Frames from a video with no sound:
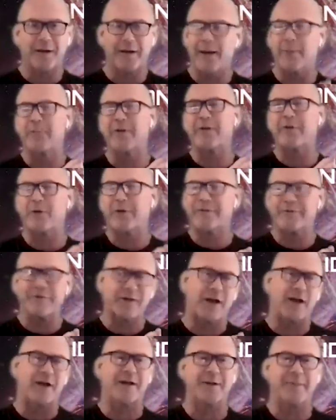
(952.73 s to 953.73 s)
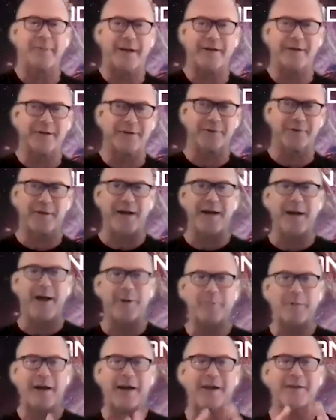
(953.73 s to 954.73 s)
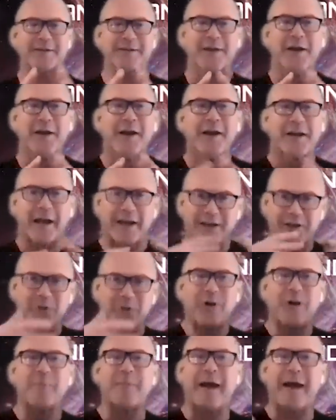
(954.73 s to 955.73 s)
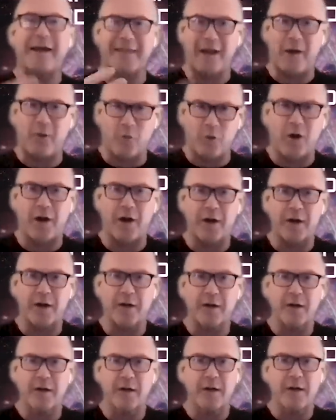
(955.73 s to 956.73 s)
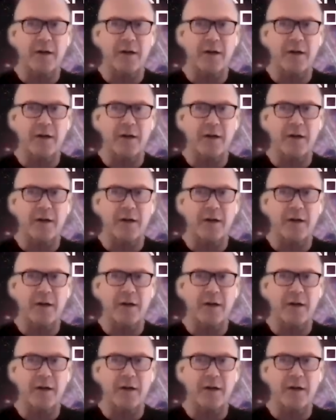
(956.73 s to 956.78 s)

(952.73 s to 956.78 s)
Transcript: can't believe we're even talking about this right now, but it's like you want to make that work,